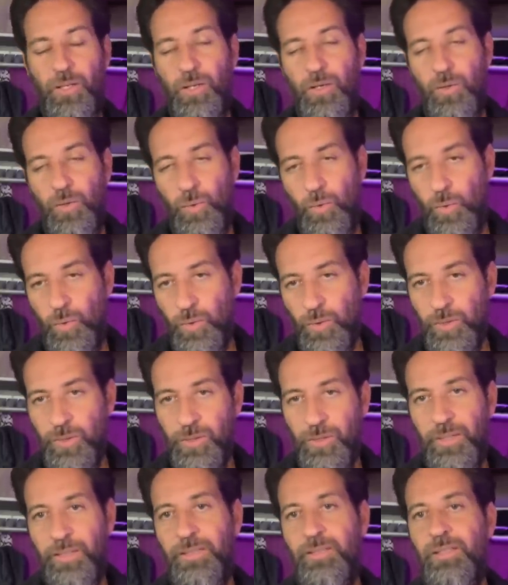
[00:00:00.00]

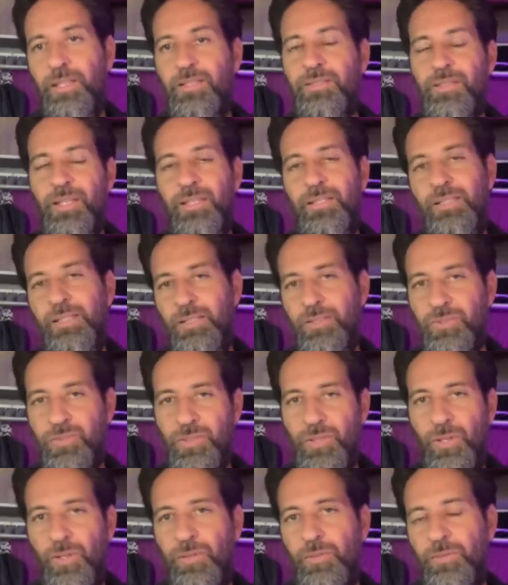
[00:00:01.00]
or in case I need a
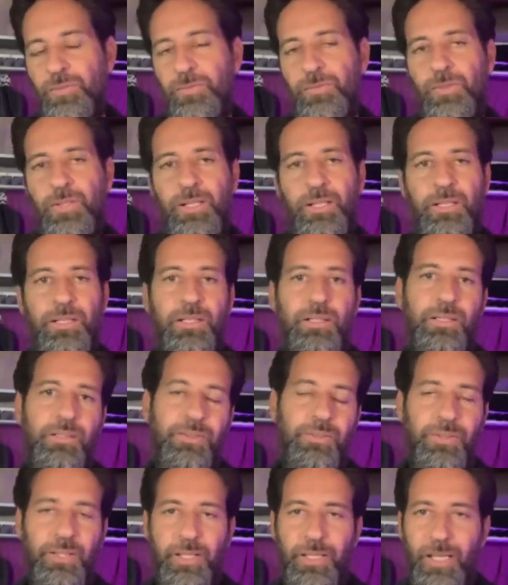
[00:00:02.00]
stove uh,
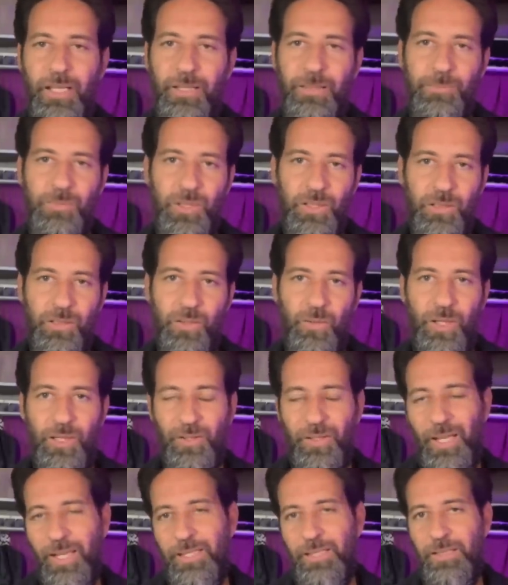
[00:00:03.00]
that I am going to go
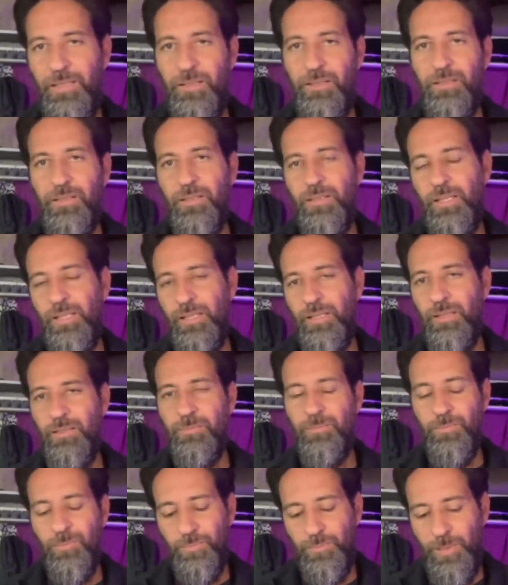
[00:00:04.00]
out hiking and, and
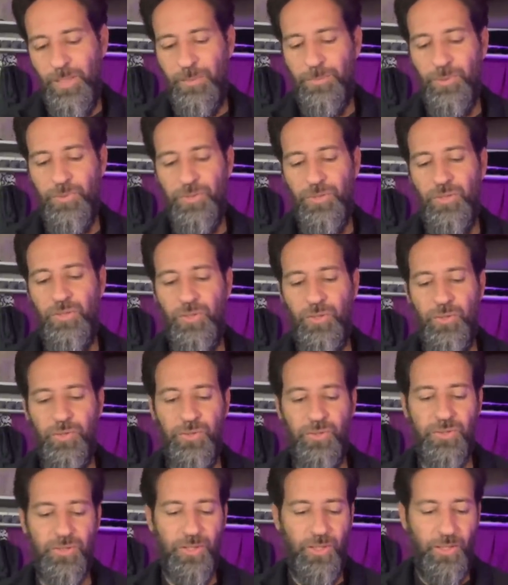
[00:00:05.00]
be able to use.